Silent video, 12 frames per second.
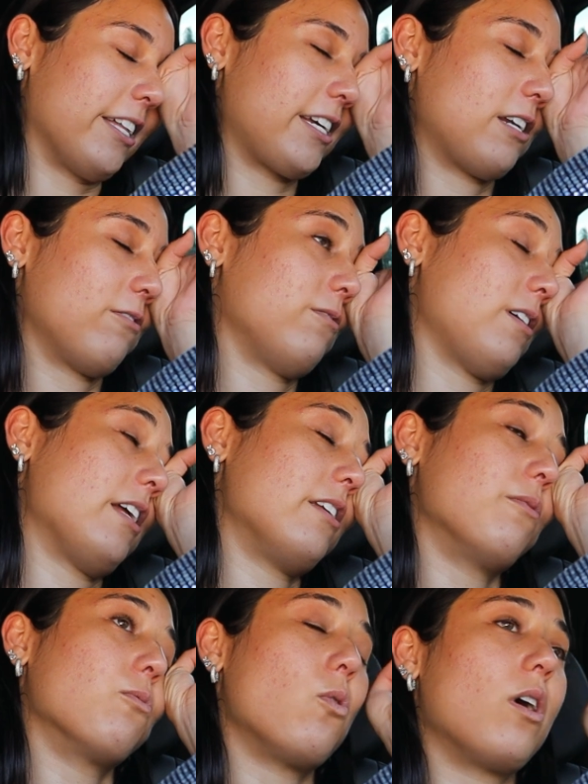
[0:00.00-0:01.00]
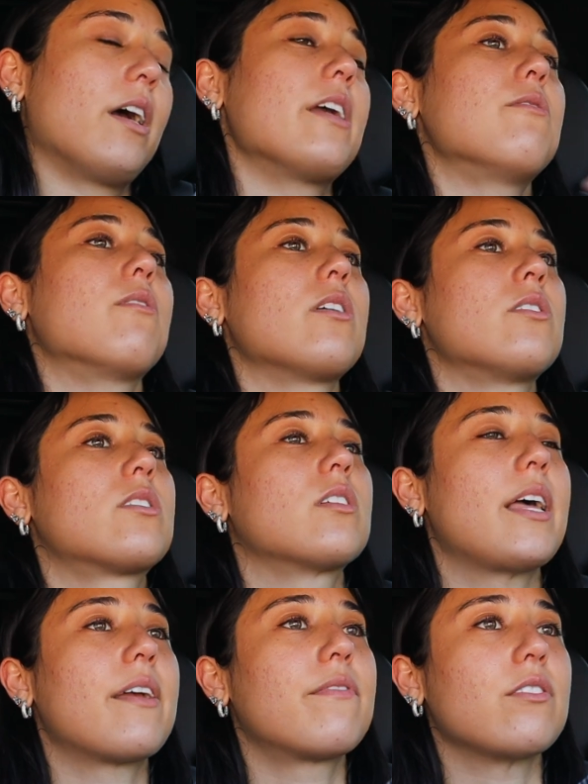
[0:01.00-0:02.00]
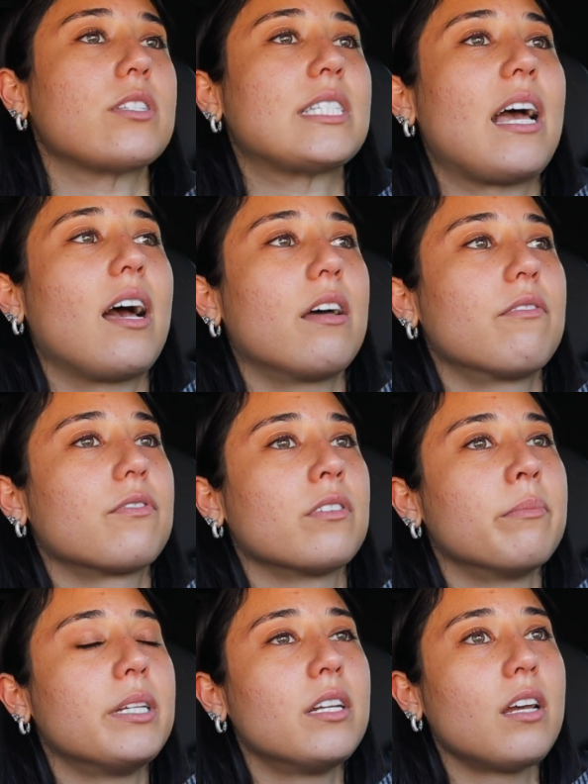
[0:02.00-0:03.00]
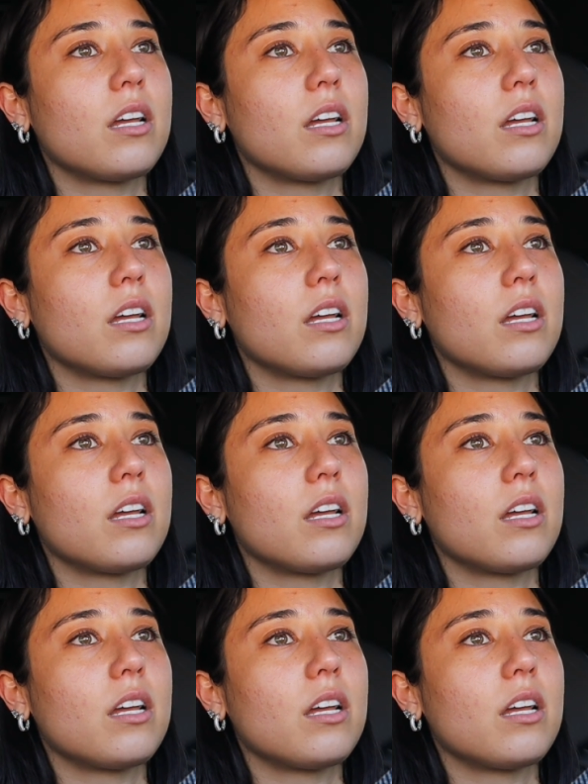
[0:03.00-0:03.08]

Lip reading: Like, I didn't want you guys to like feel sad for me.